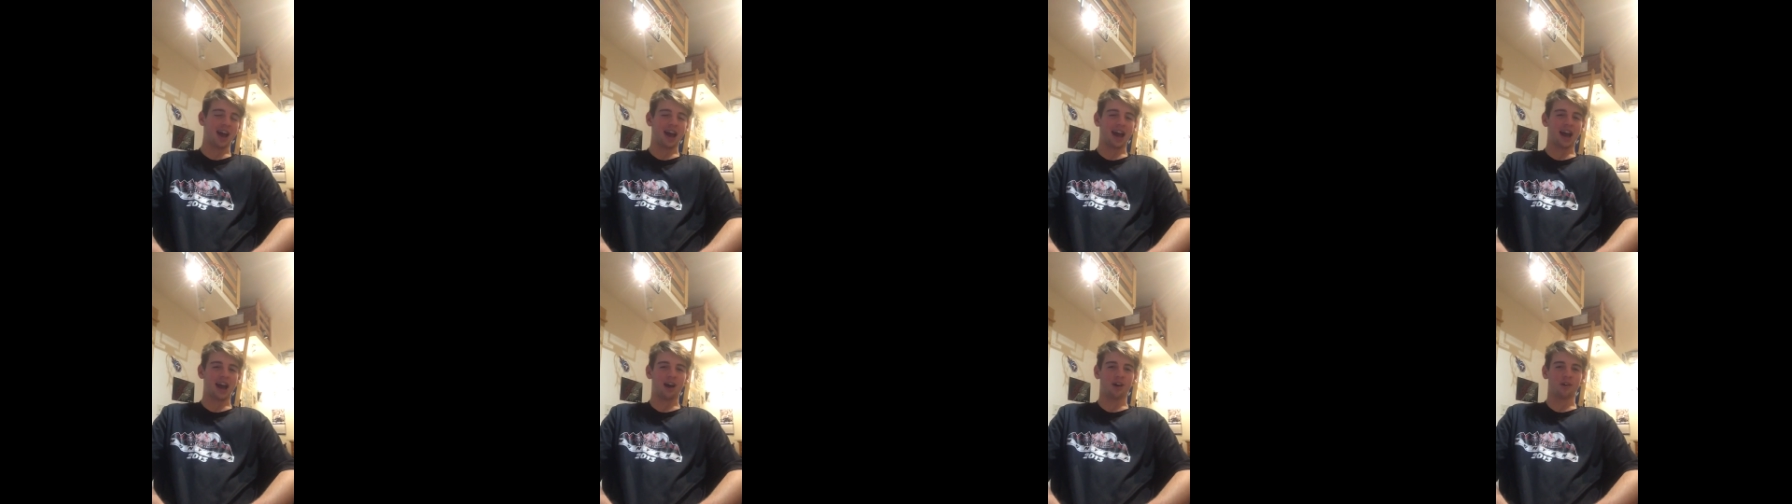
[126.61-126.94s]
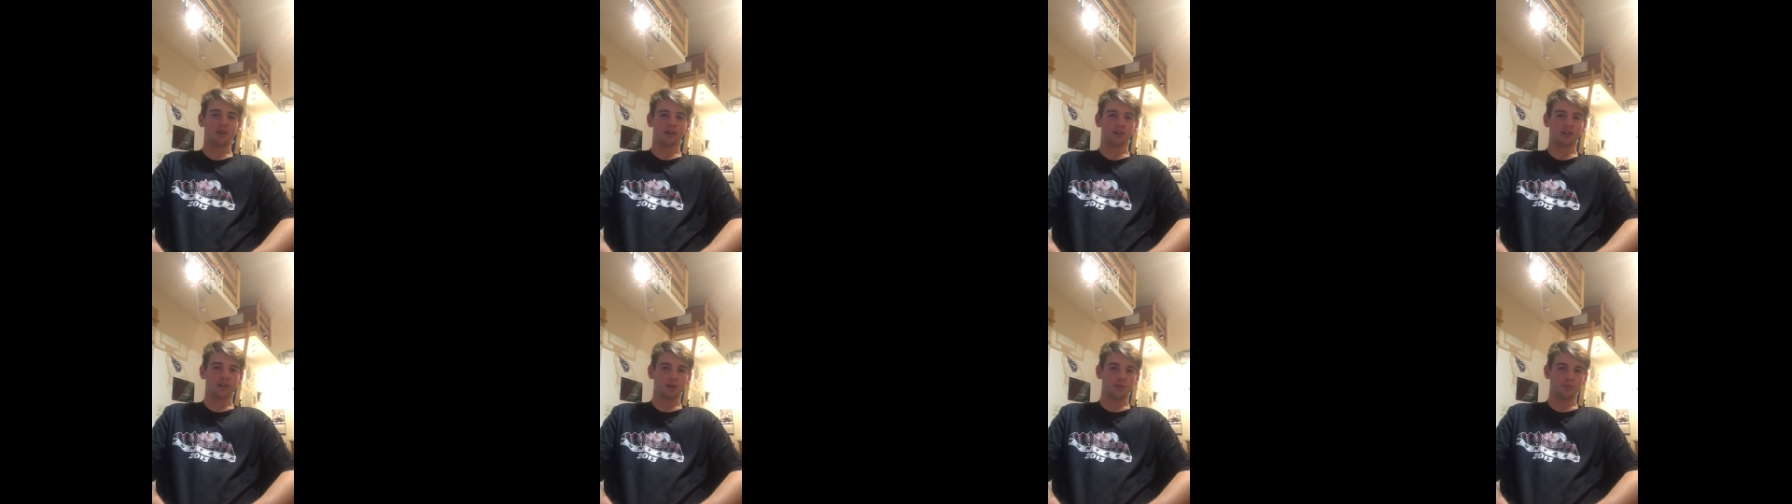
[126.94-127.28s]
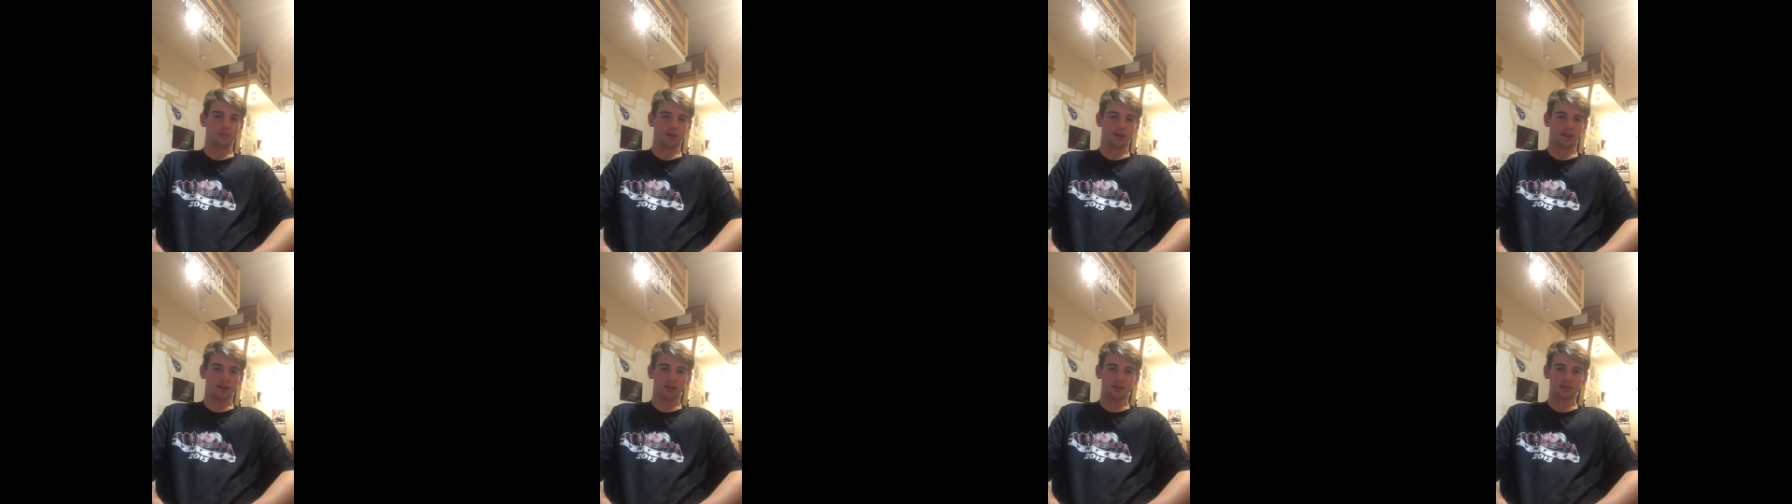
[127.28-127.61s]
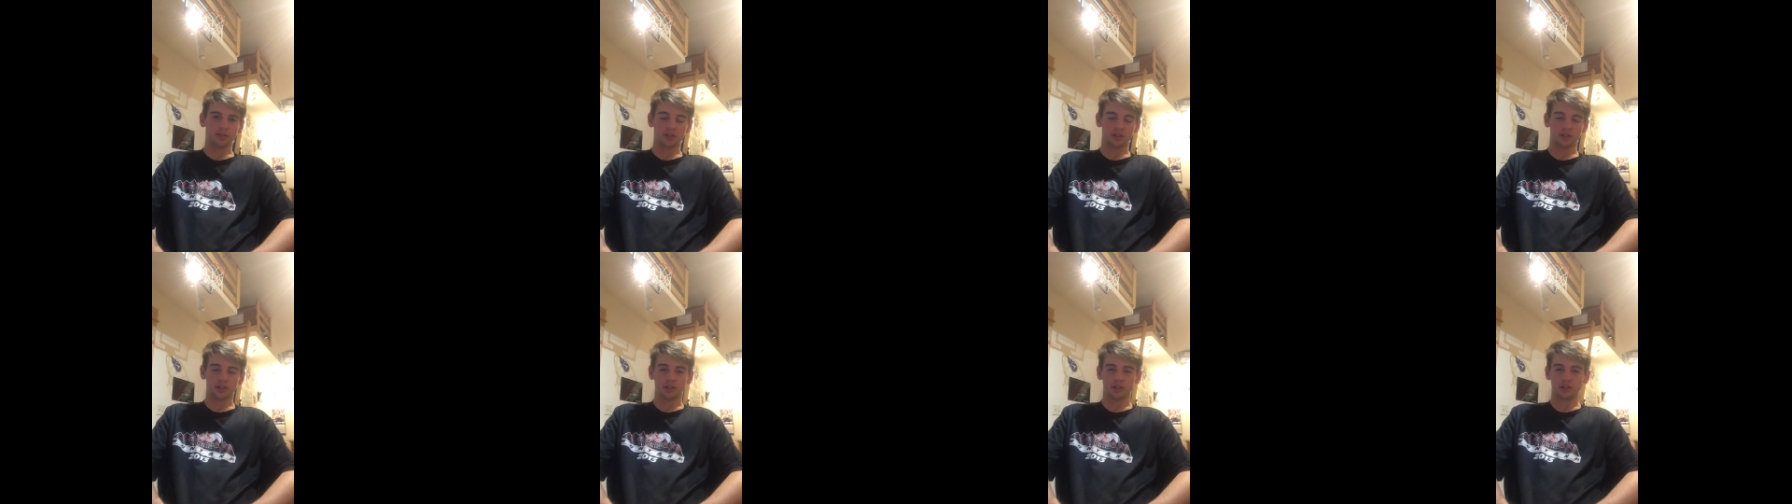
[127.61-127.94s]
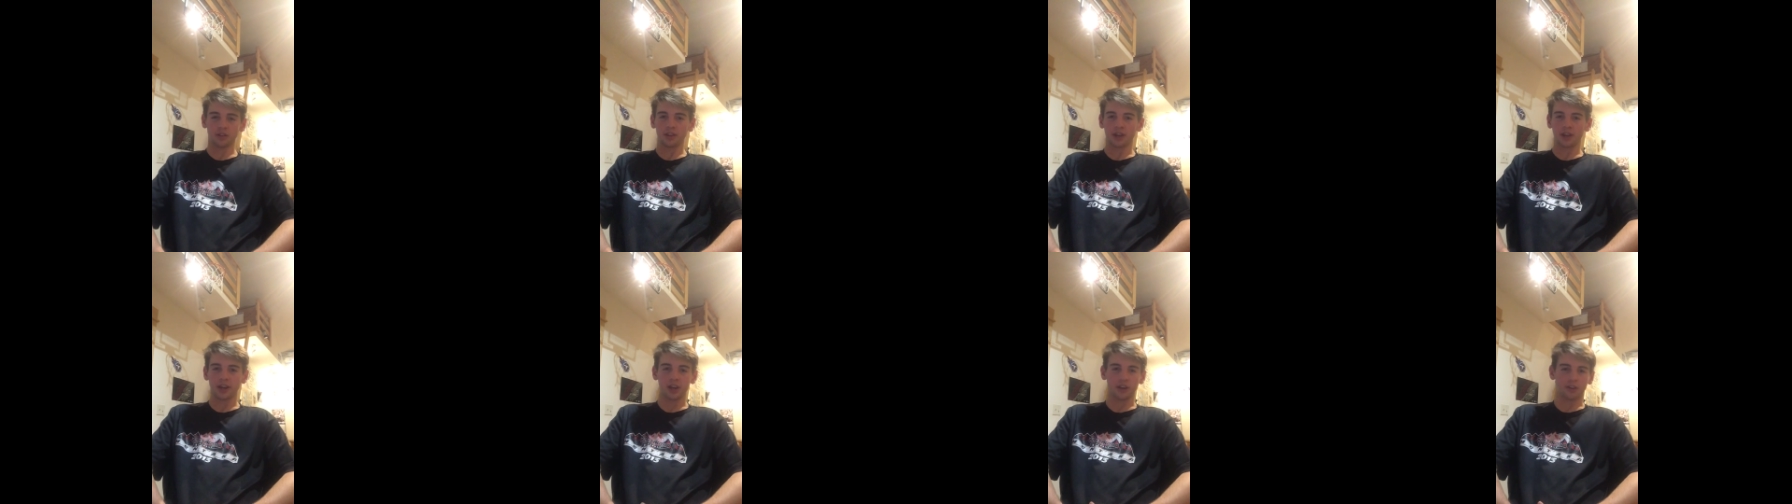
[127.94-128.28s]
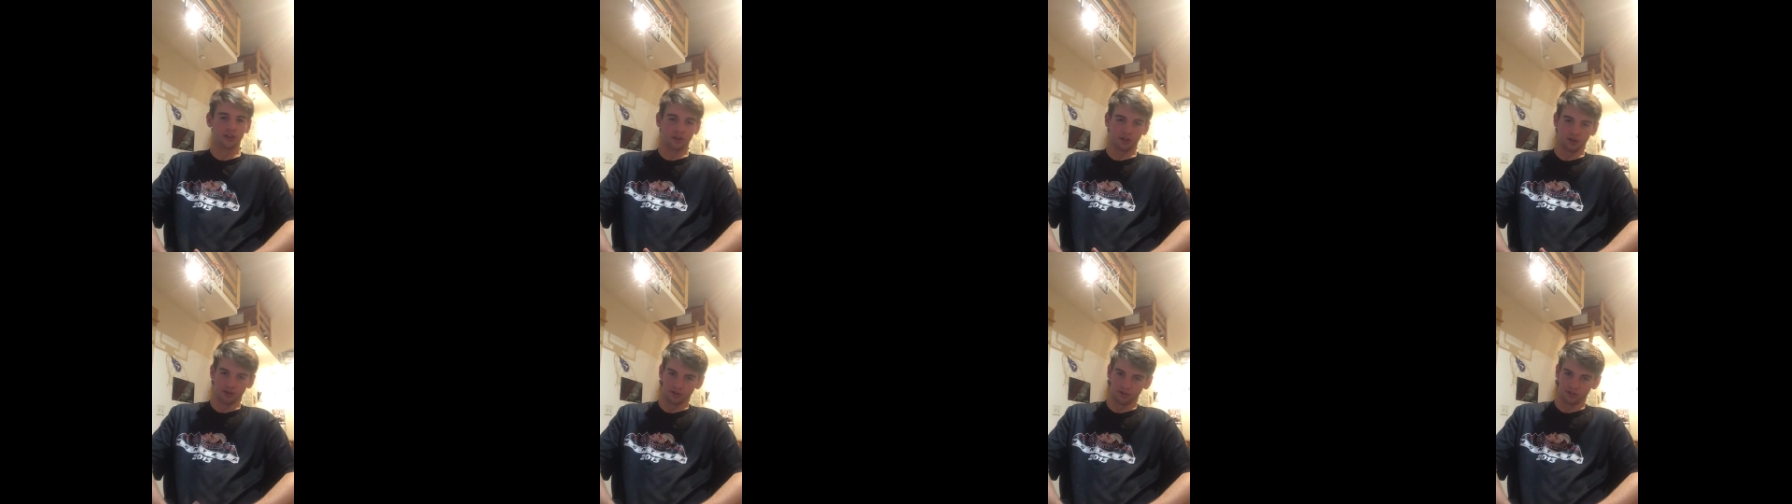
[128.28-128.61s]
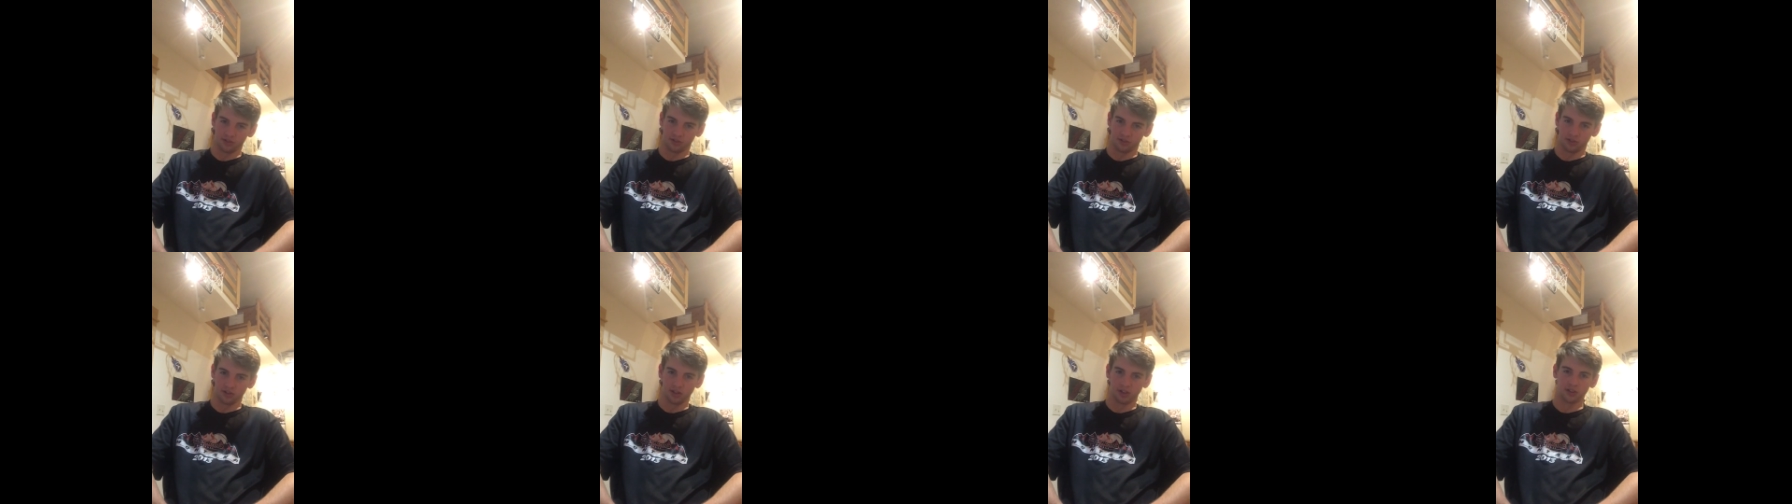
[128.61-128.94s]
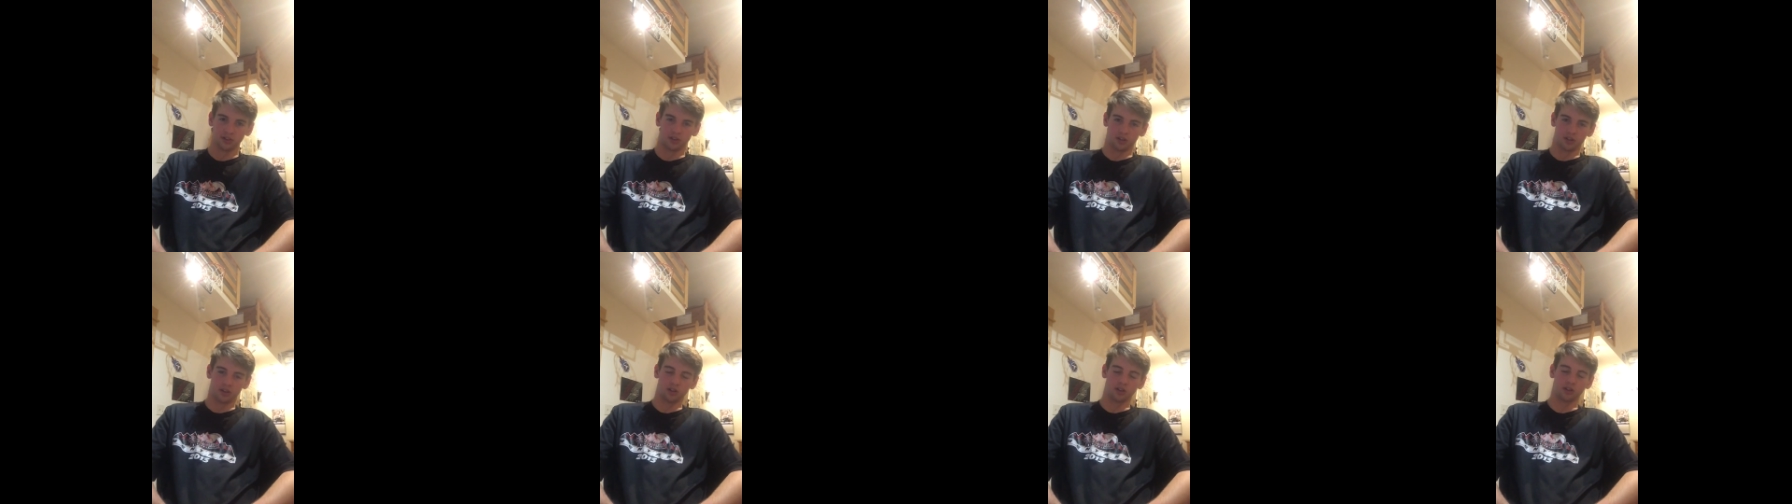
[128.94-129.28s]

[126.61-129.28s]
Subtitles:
hour about the Lakers and the